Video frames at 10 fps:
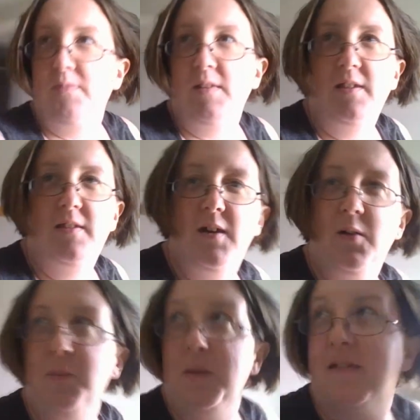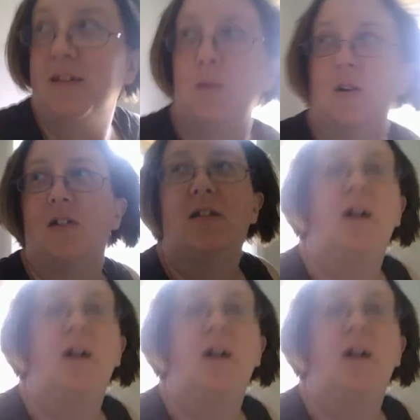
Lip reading: So let me see what else.